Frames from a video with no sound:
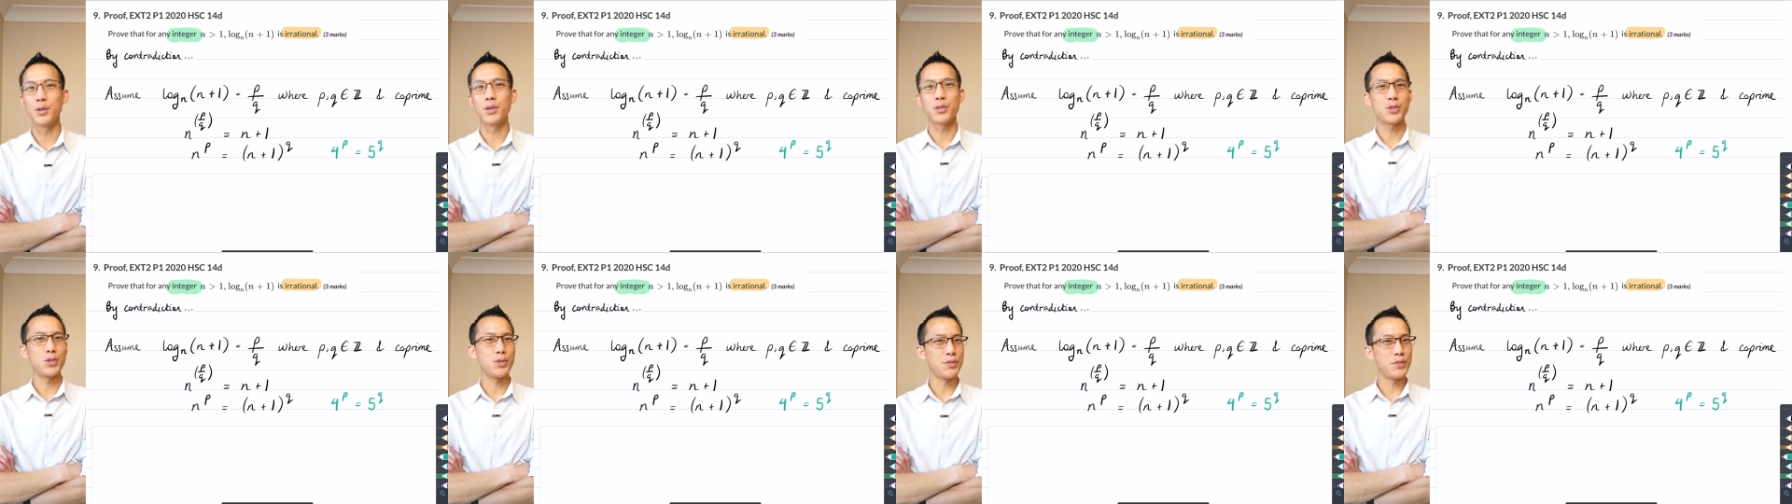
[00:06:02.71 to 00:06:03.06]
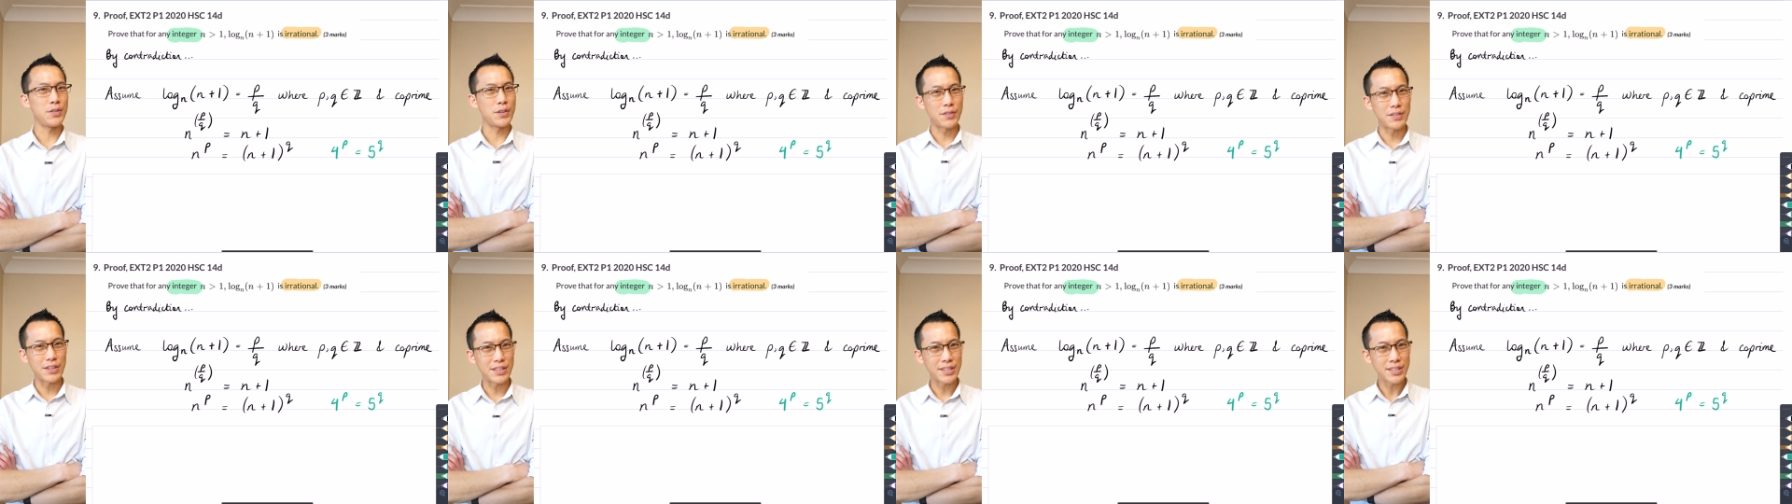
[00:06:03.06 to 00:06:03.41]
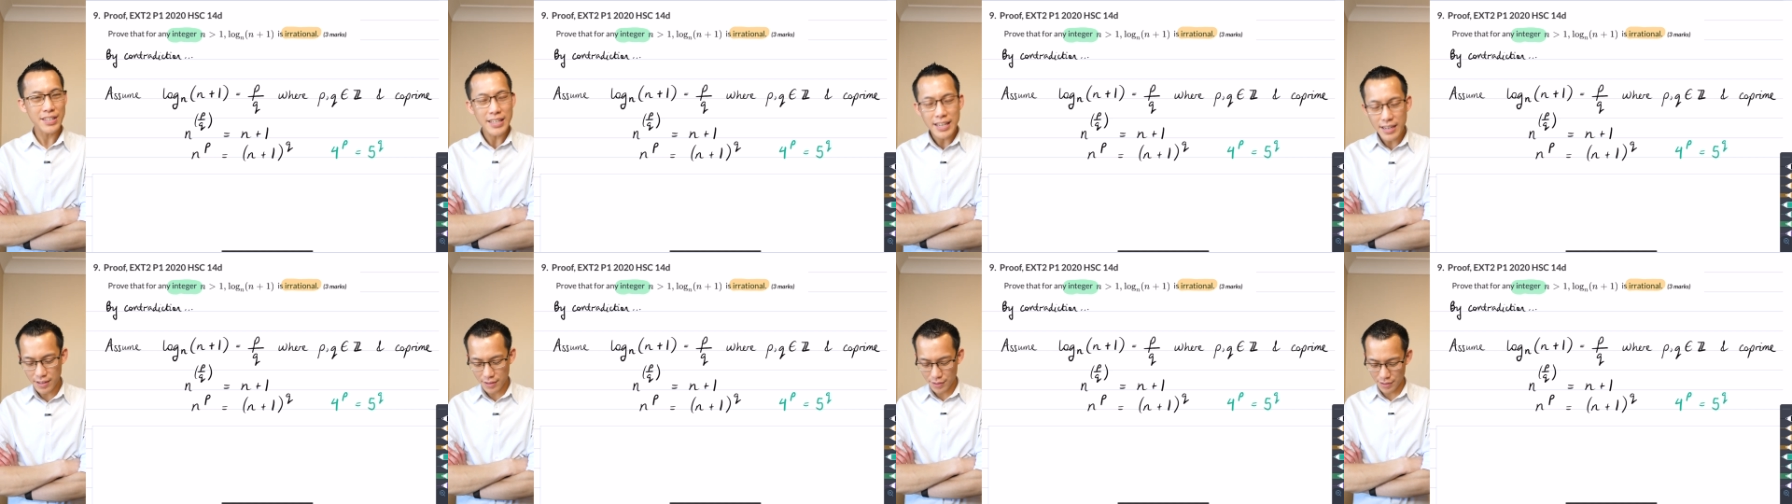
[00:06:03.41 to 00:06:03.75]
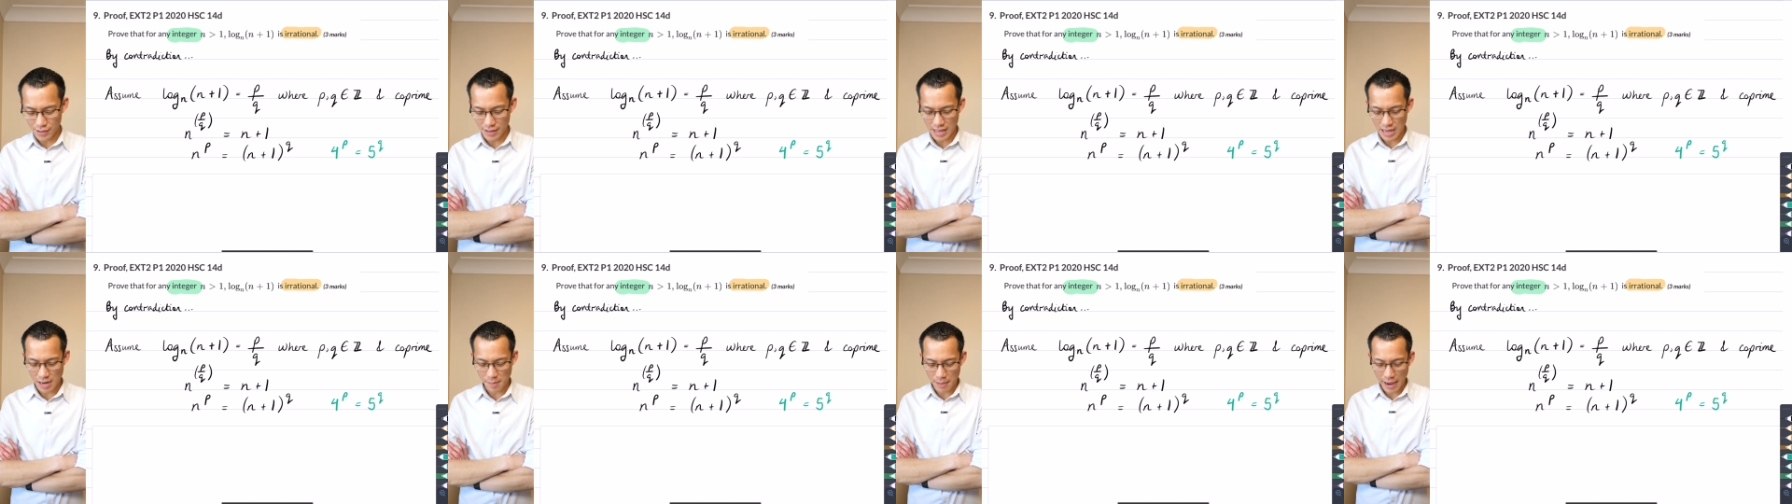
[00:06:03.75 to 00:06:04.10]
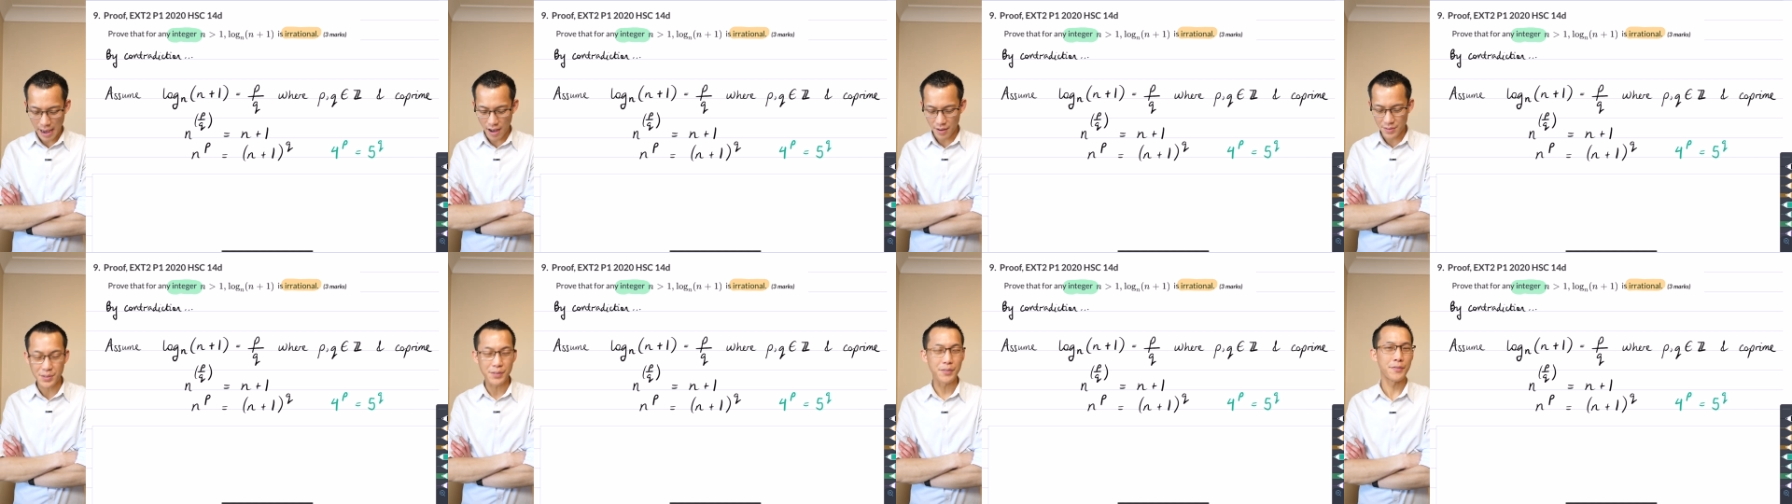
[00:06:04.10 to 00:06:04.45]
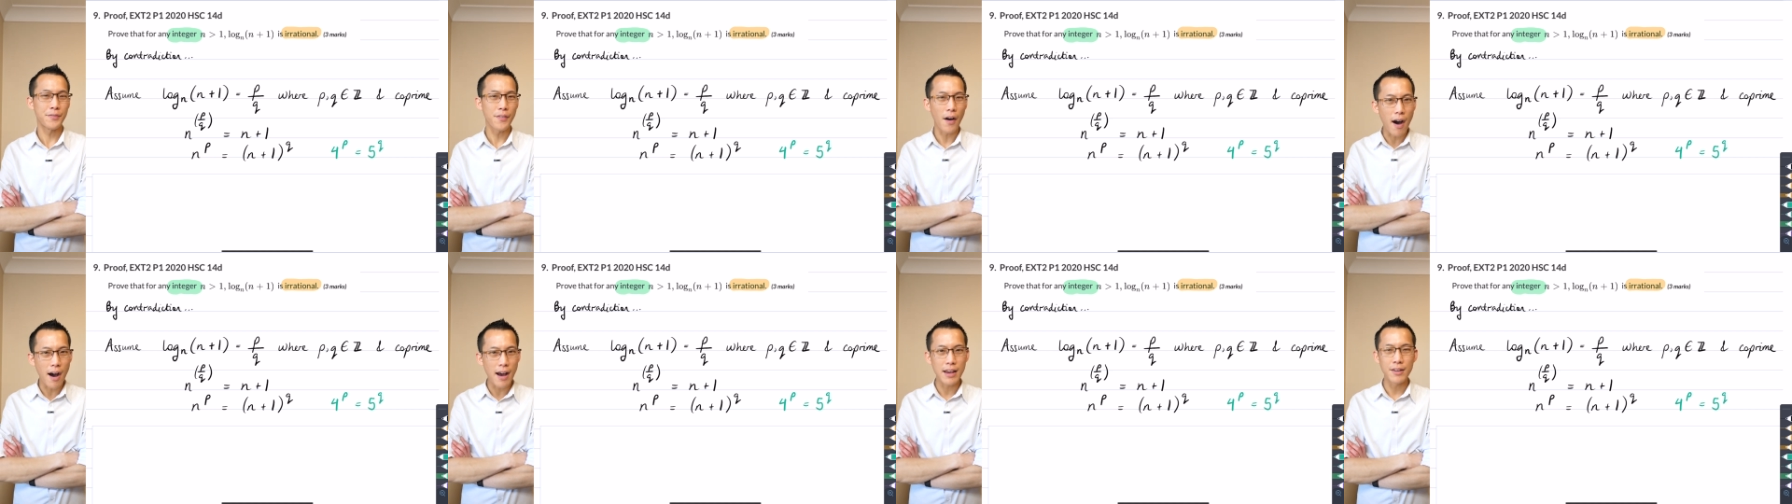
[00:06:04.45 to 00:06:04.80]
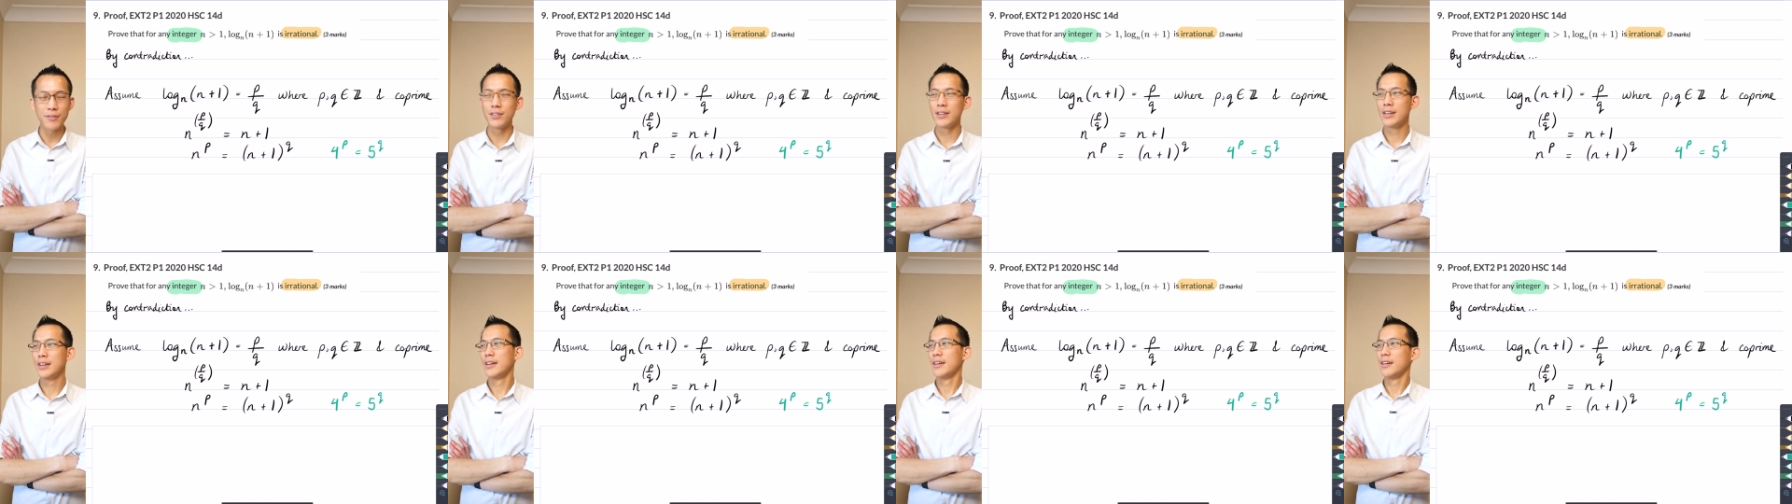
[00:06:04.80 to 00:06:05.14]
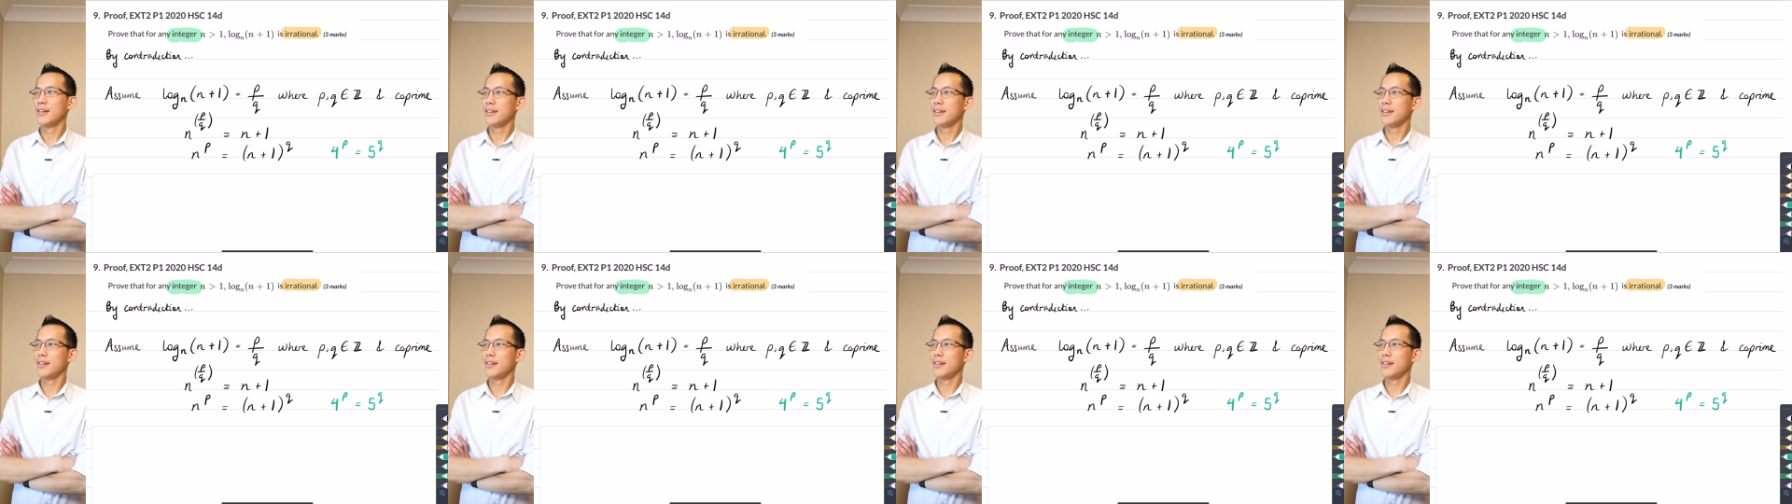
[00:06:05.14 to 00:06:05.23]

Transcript: 256, and then powers of five.